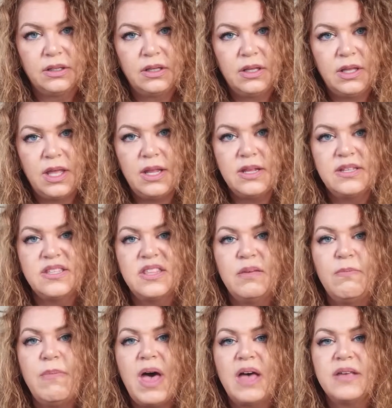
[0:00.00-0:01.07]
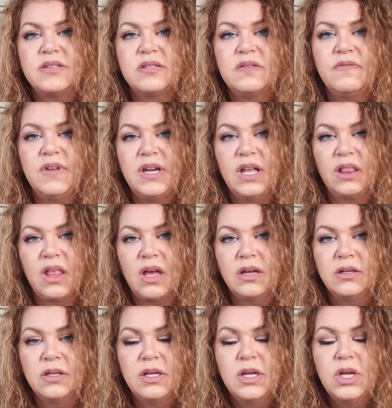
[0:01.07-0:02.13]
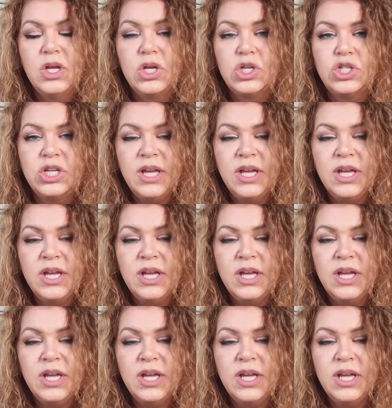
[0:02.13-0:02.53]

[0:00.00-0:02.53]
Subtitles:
It is the best vanilla. She